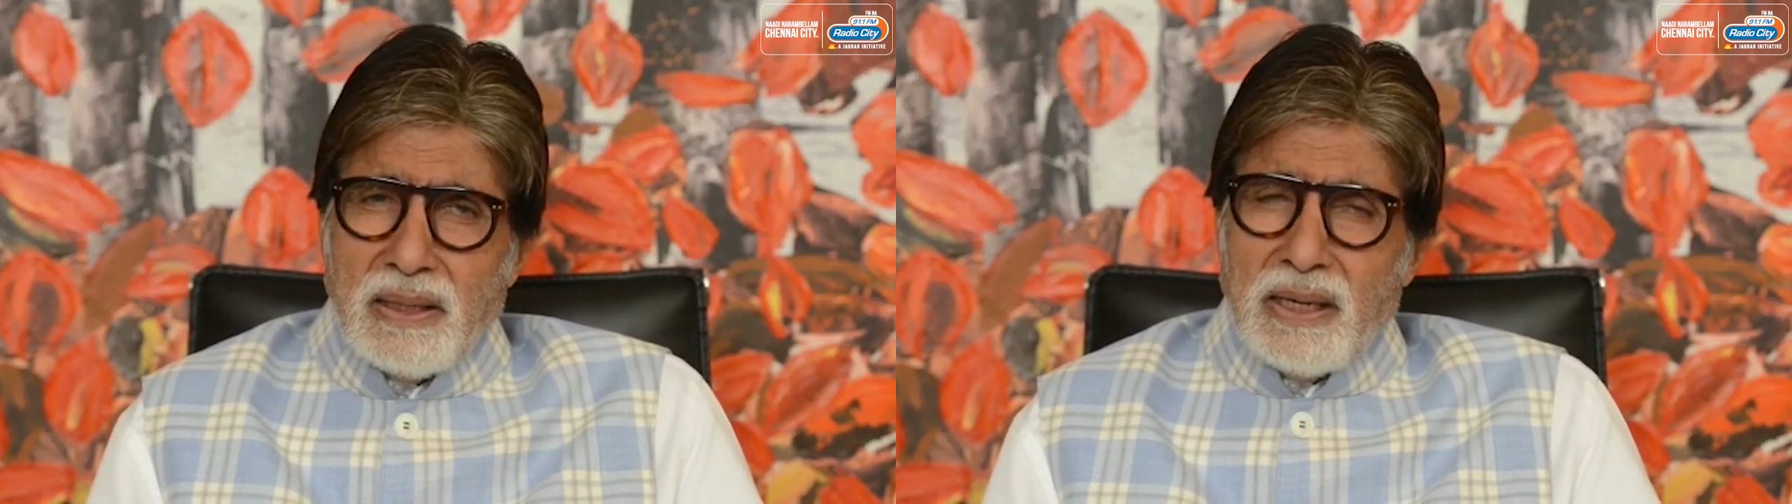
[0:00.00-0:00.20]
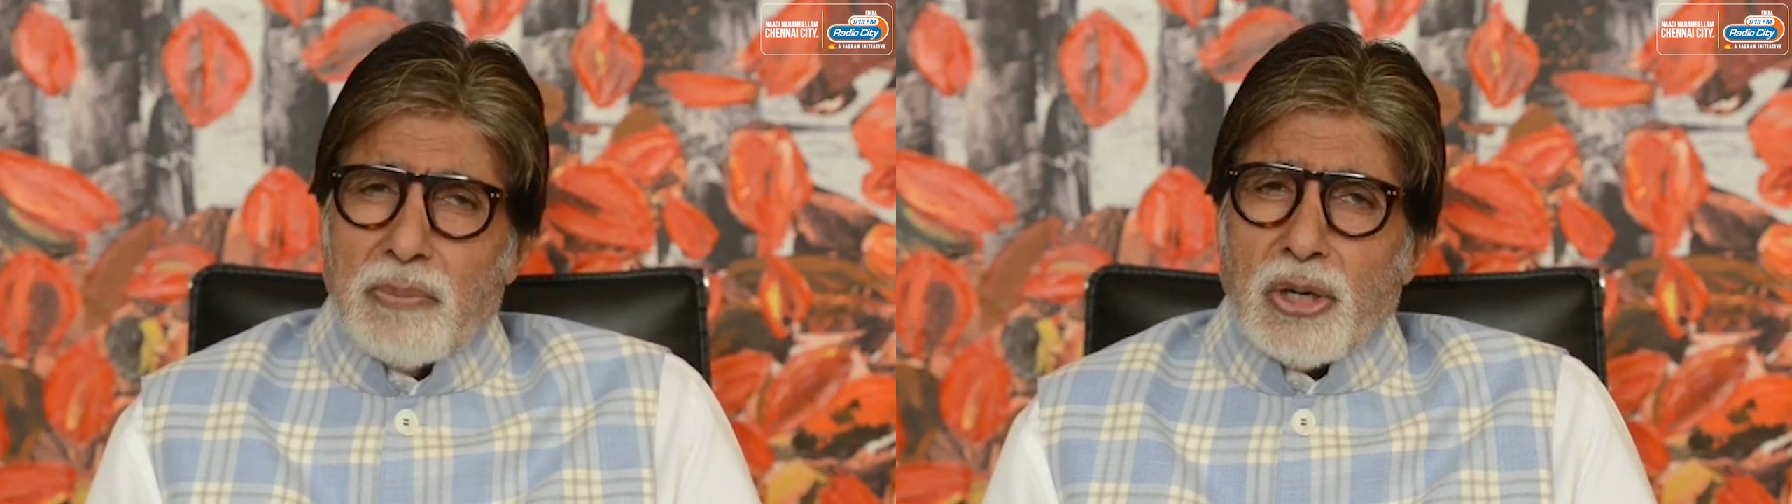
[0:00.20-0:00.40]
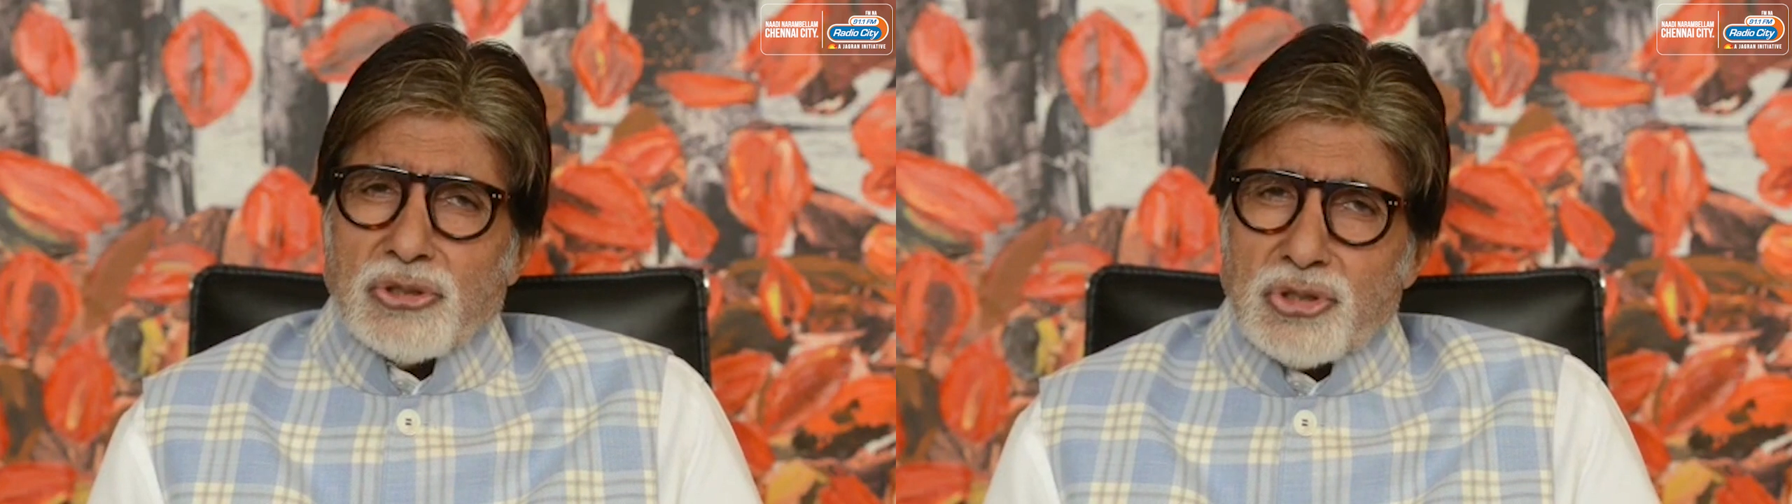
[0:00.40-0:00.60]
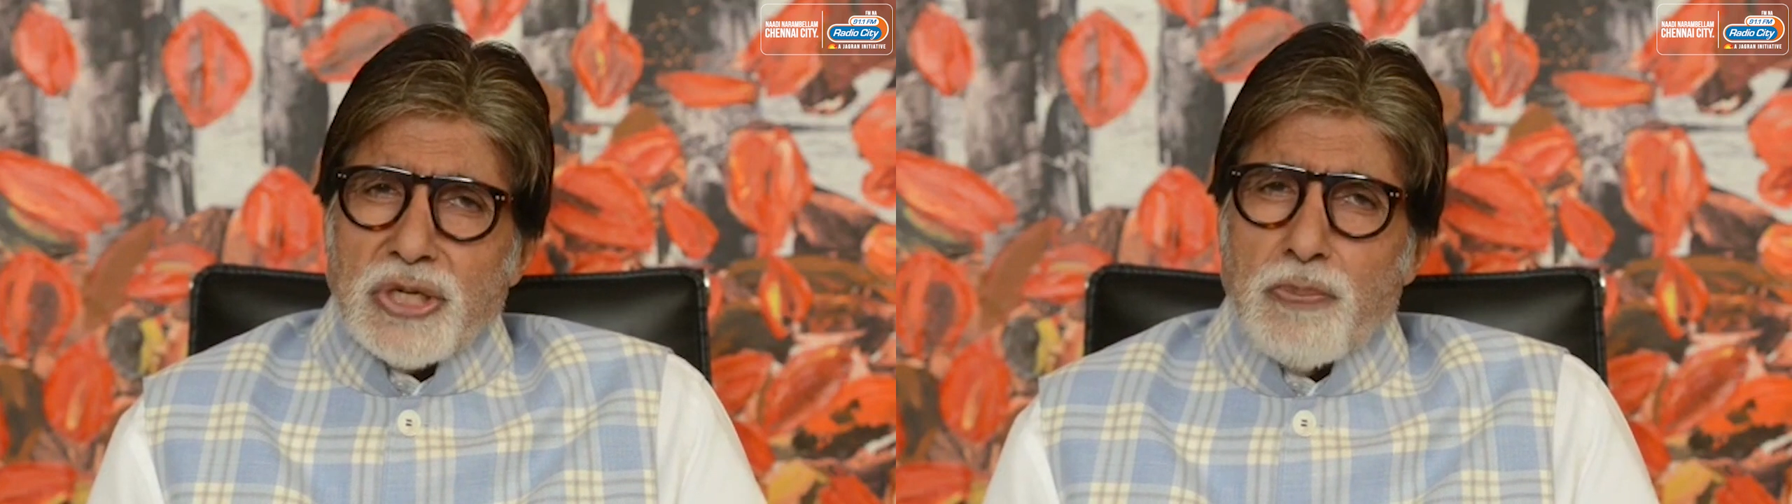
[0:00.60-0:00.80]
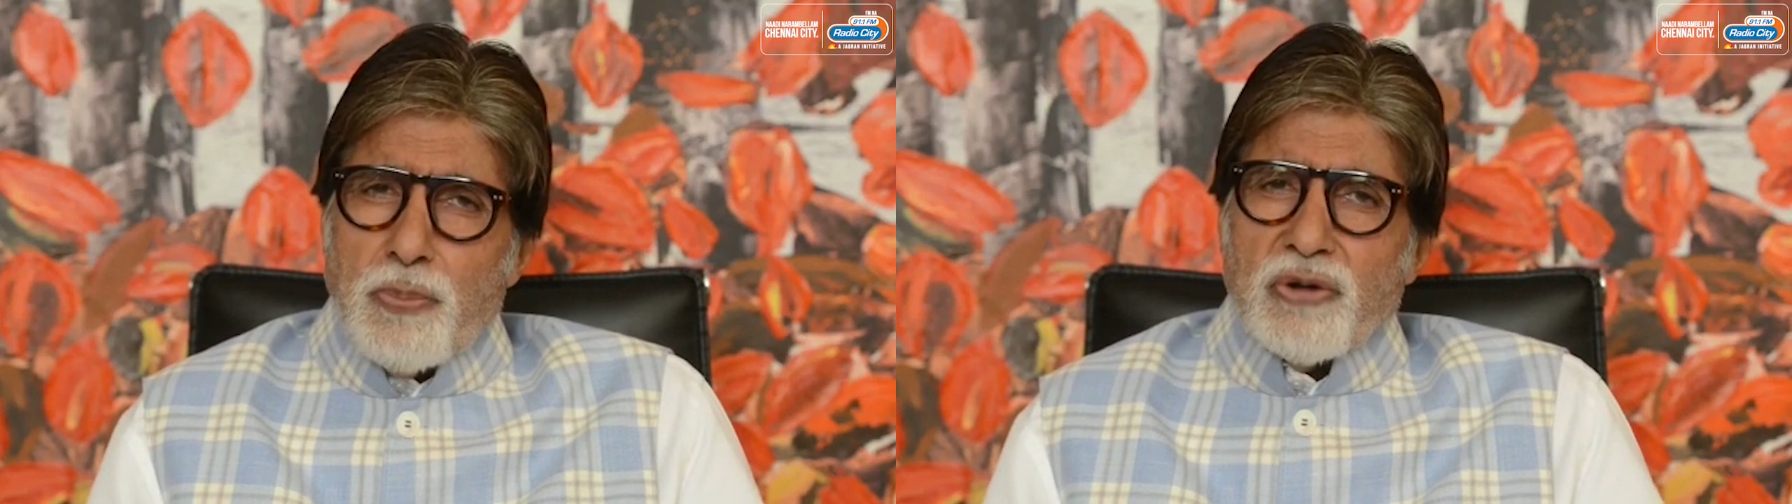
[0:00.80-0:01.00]
and about
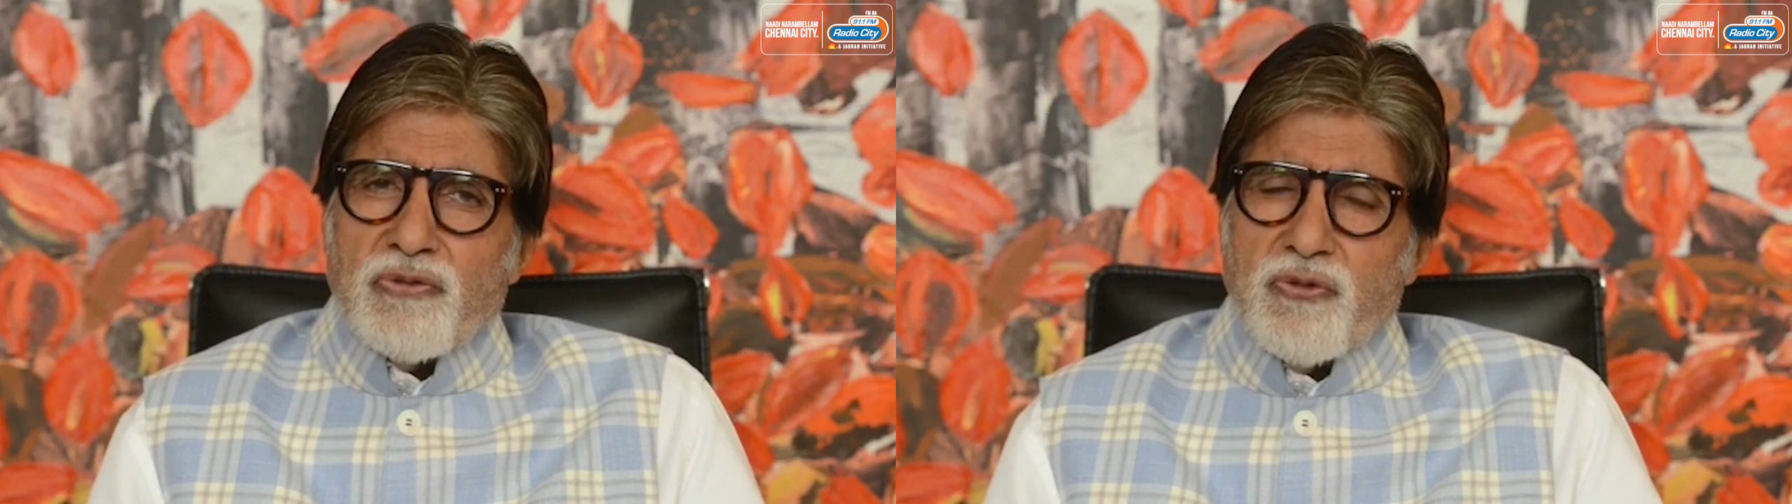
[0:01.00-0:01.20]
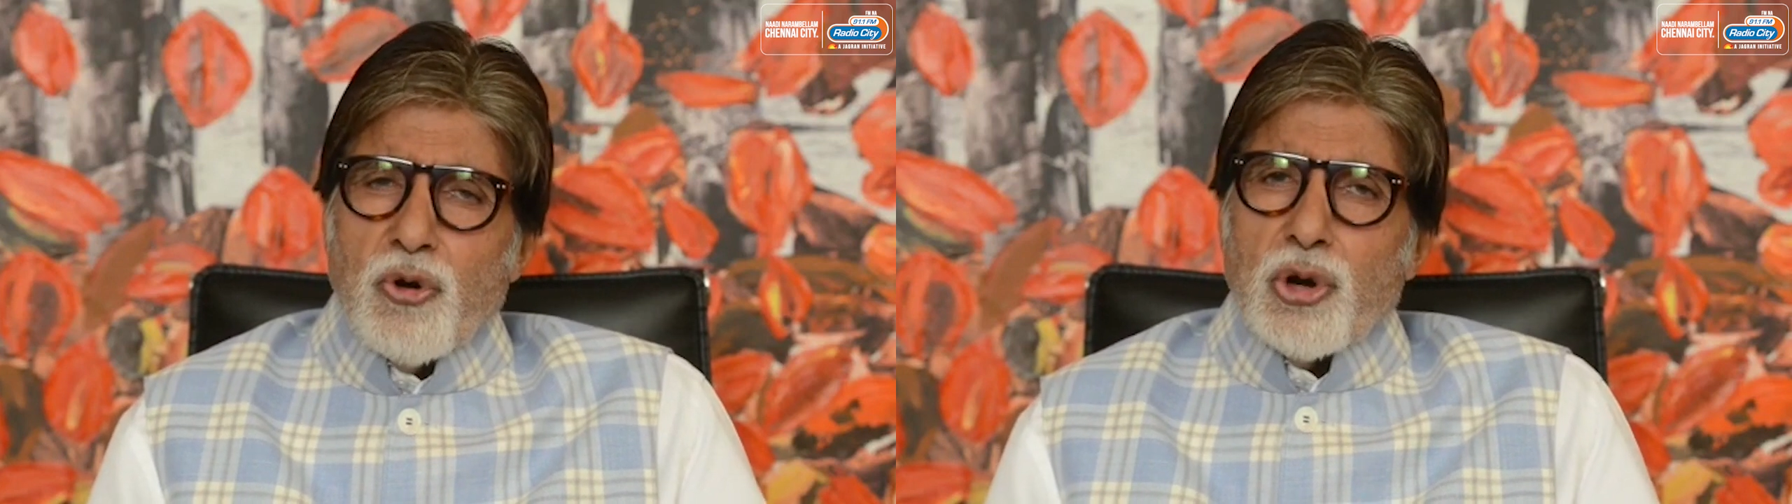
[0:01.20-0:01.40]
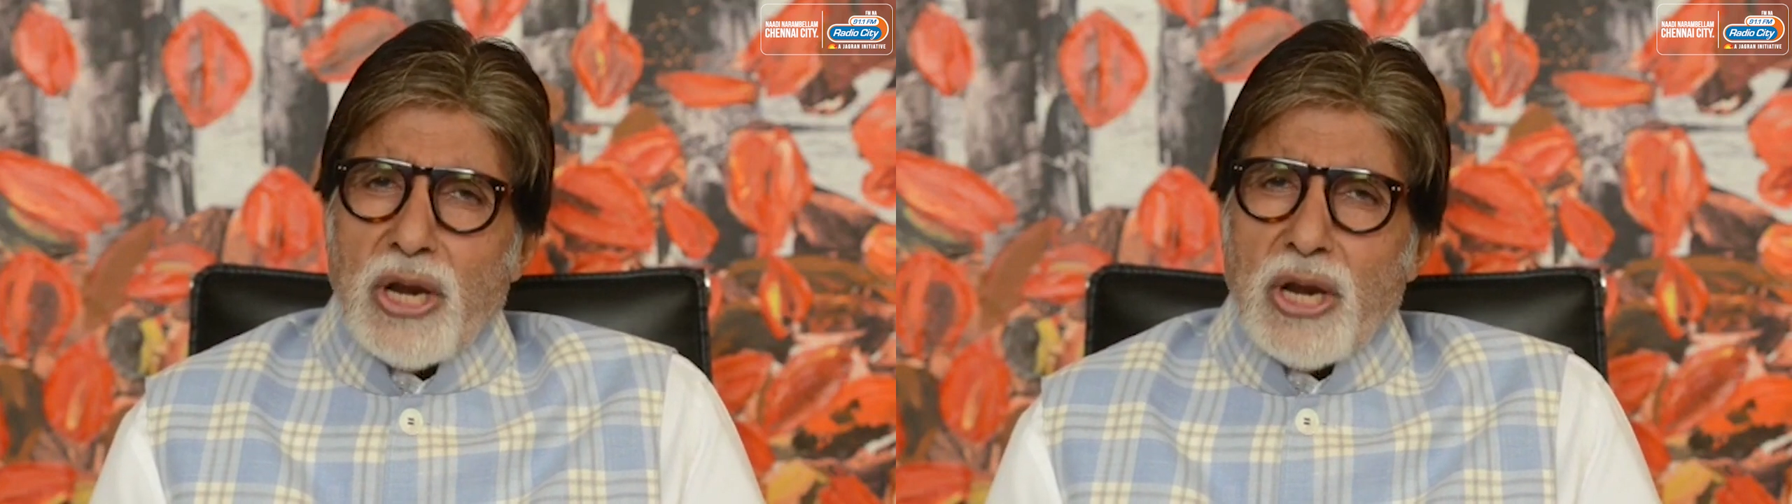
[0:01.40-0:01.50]
3.4